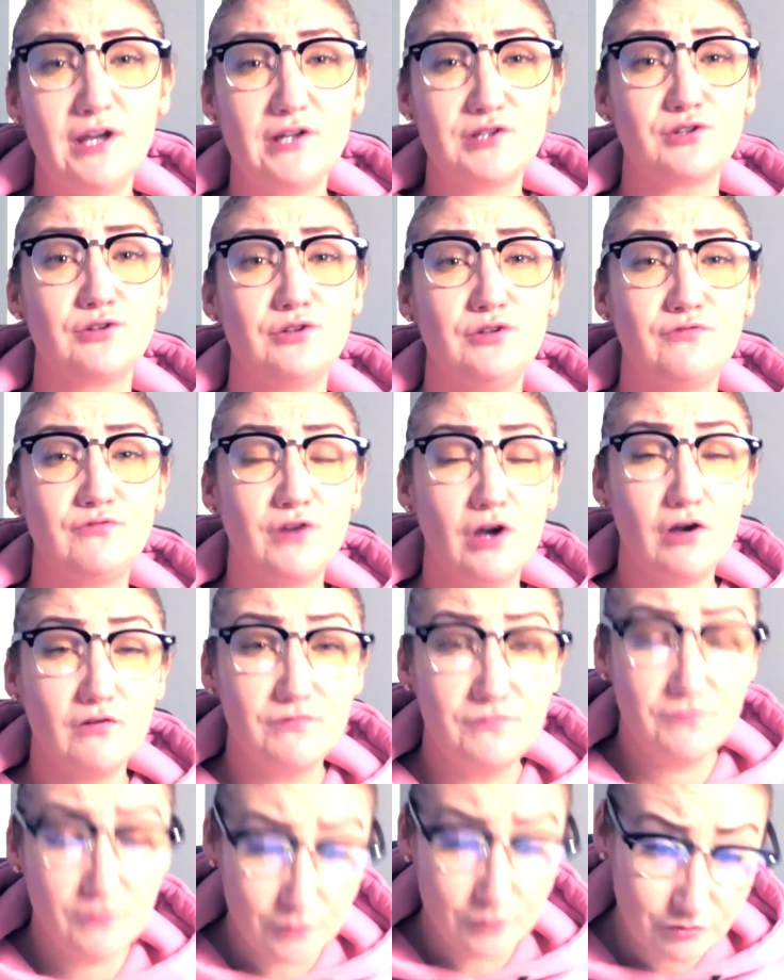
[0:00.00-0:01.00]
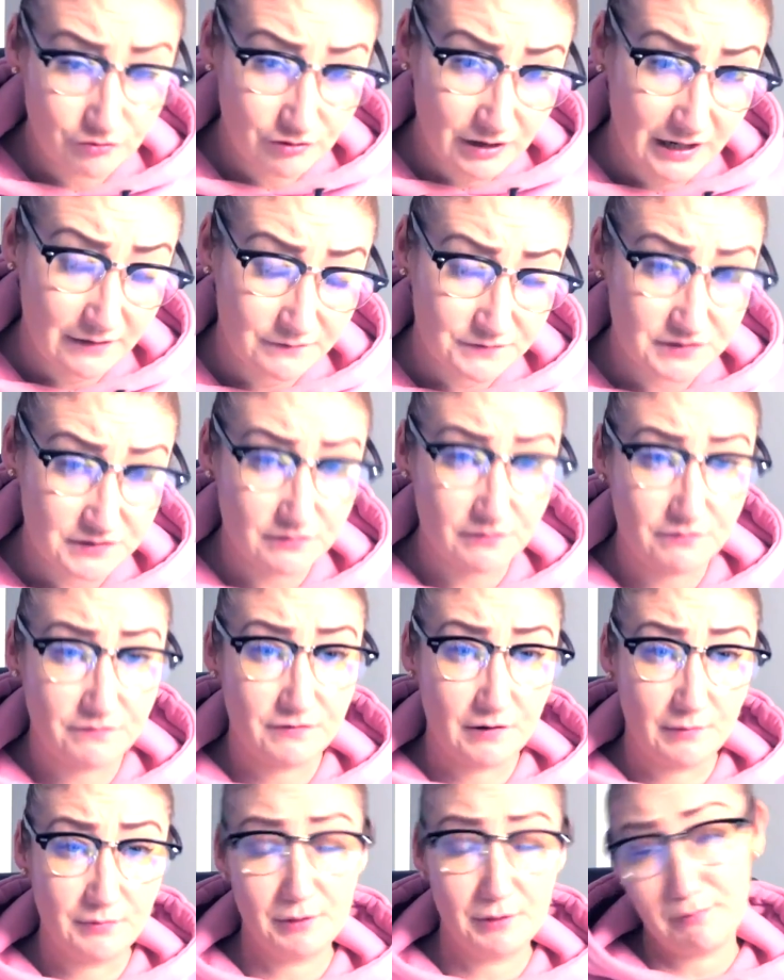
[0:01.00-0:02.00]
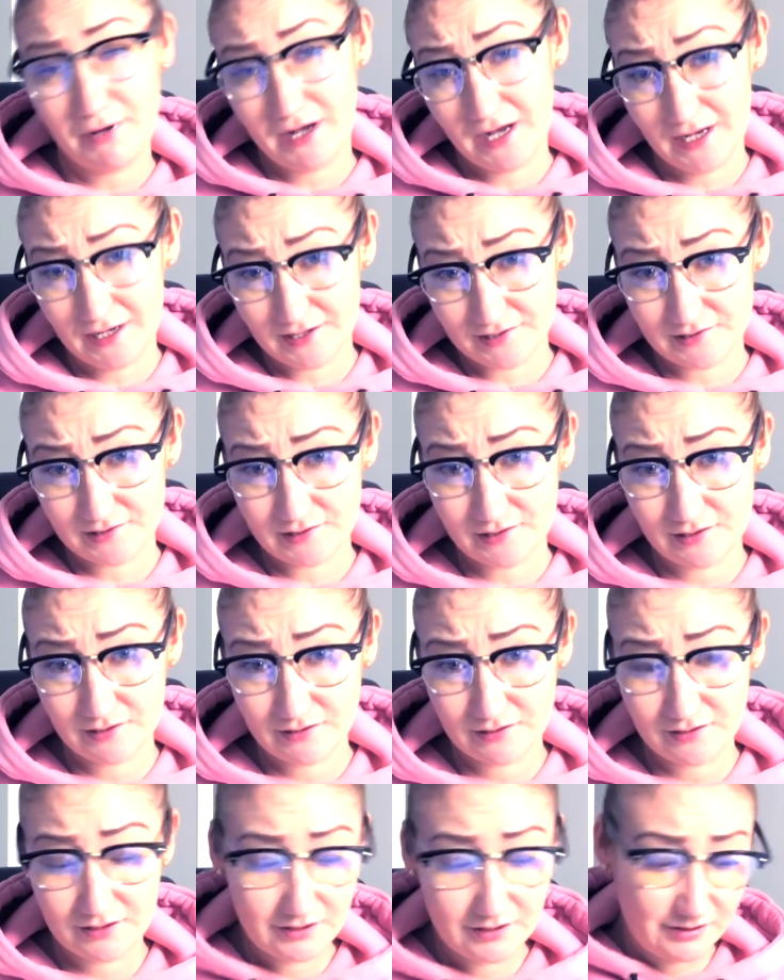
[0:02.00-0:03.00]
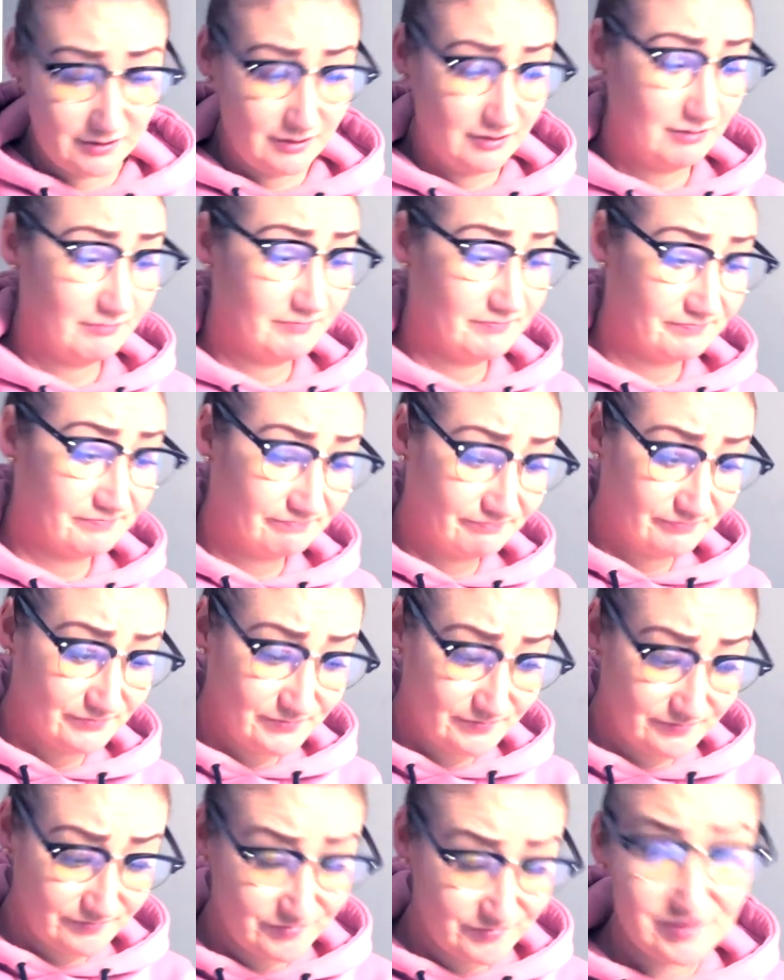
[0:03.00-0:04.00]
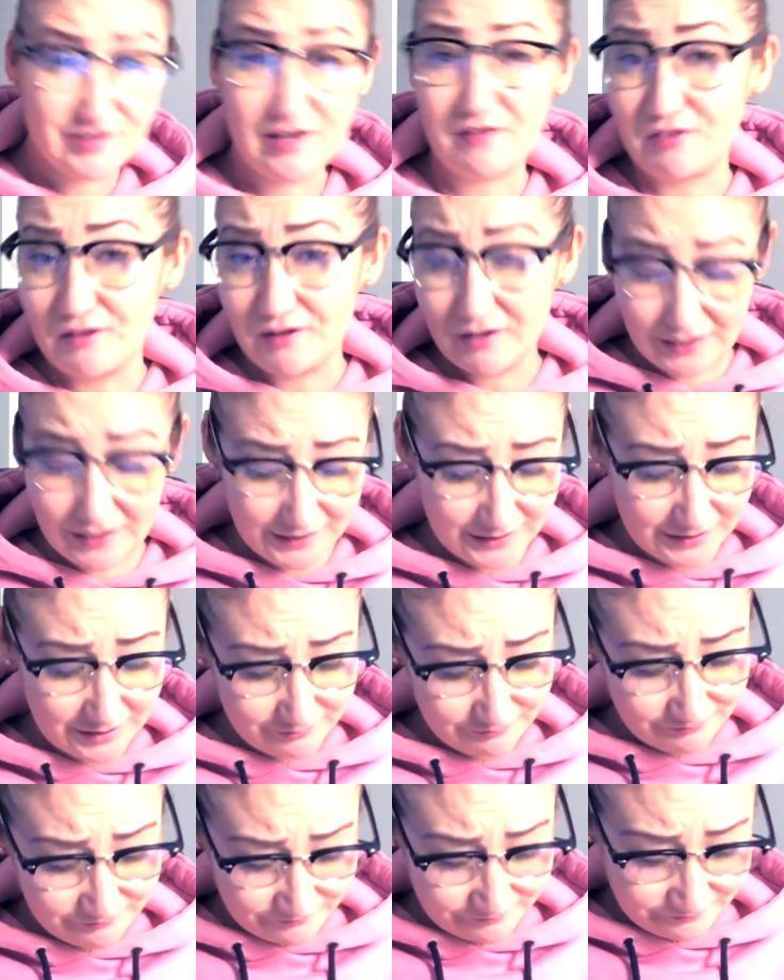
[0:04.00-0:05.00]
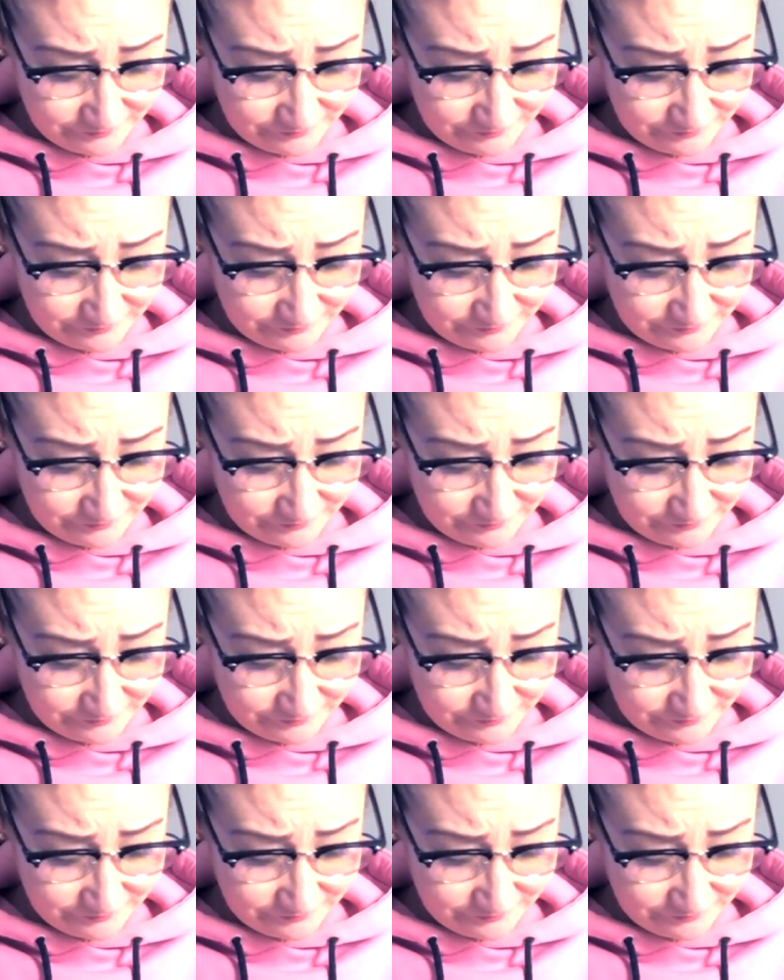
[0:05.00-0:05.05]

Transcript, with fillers: Okay, so you've got photographs from the past. Something like